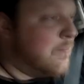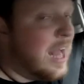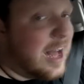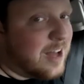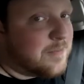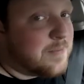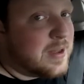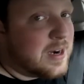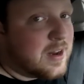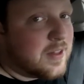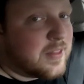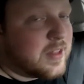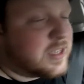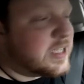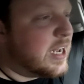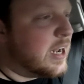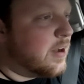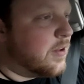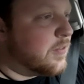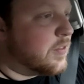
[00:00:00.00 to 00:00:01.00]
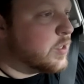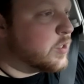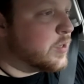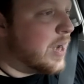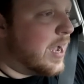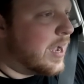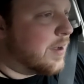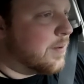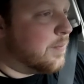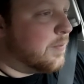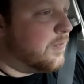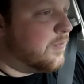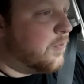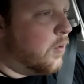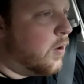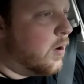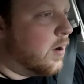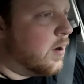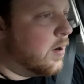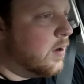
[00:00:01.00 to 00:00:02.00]
I've been on the Tail of the Dragon
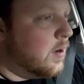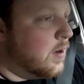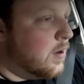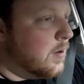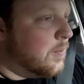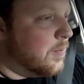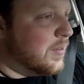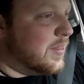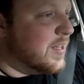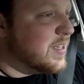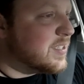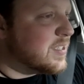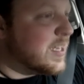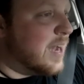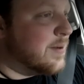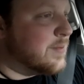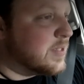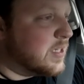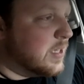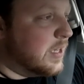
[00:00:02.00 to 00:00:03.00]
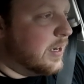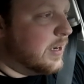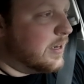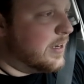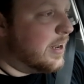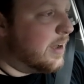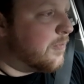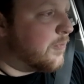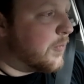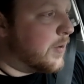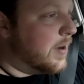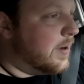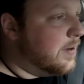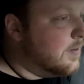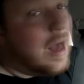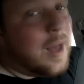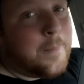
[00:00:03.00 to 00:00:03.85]
before, but this time's a little different.